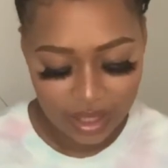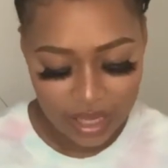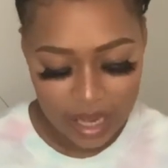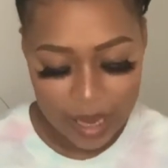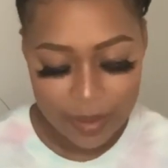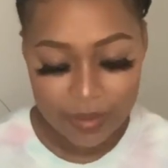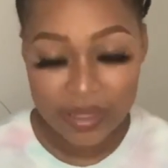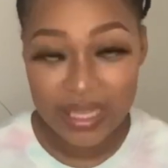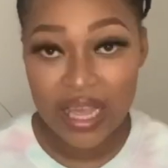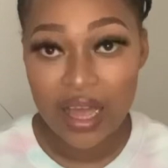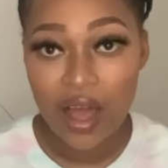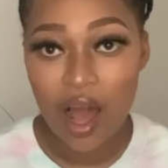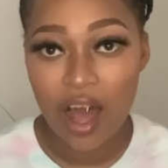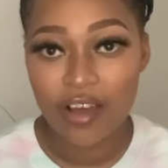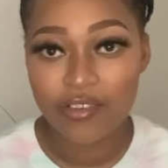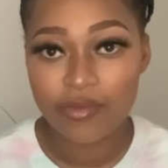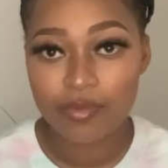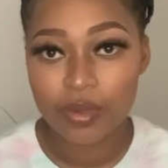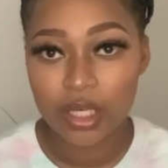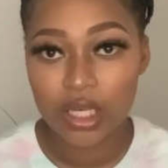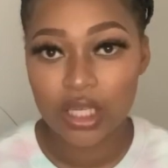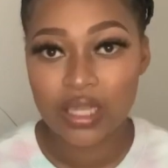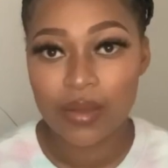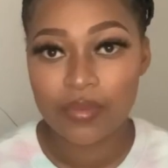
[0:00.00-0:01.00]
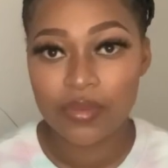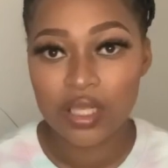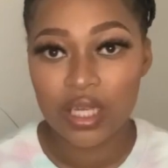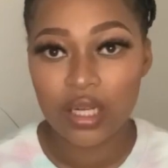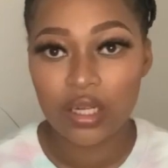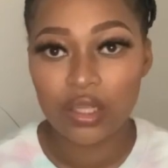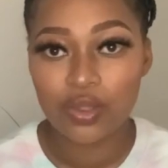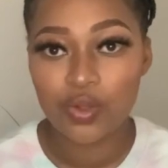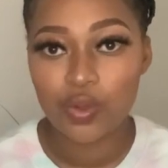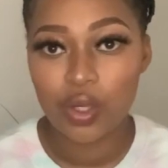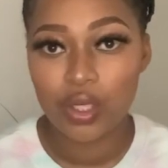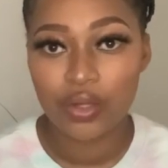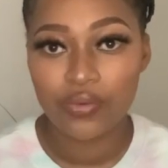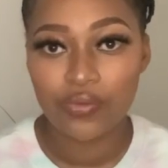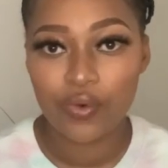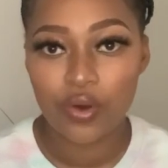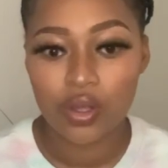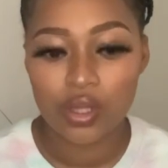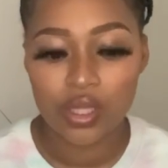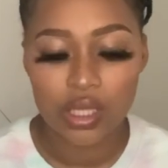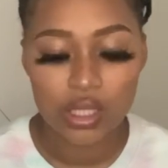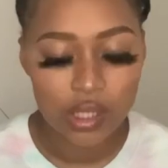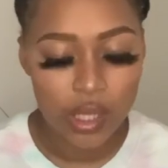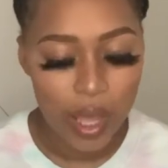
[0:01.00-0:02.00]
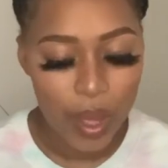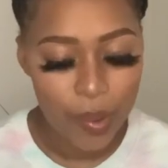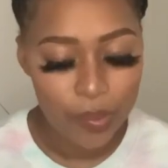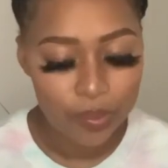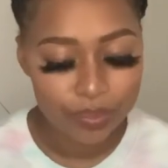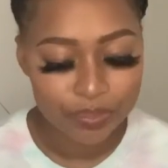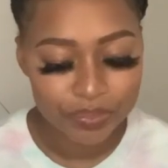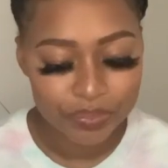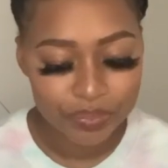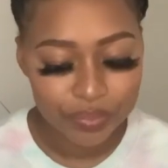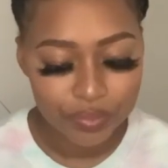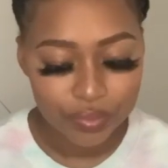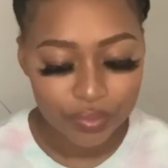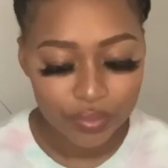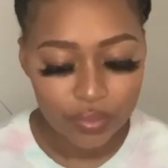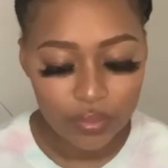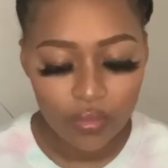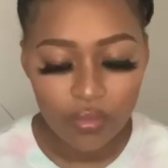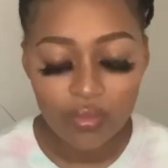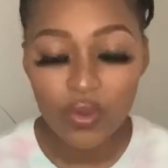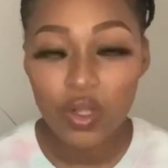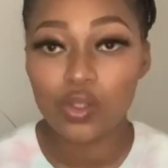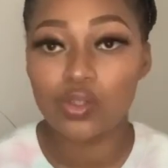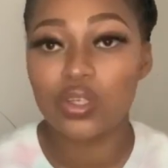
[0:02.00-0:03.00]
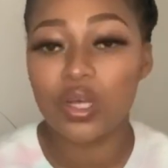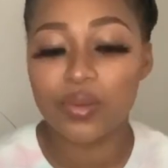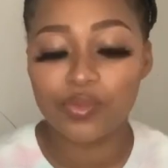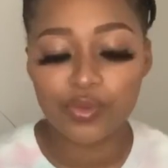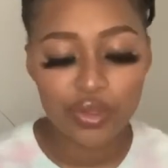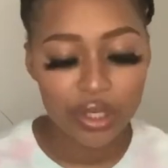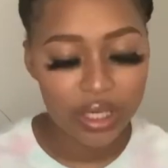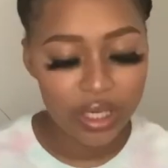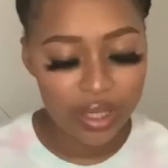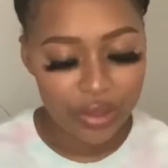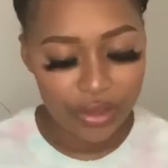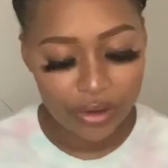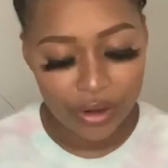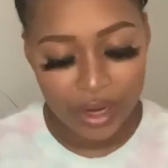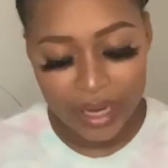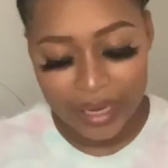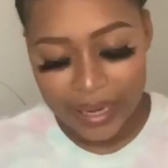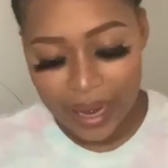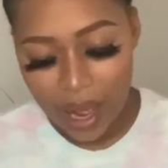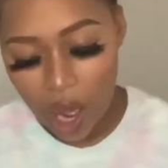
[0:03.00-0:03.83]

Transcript: I'm saying half because I'm turning 24 this year. So I'm 23 and a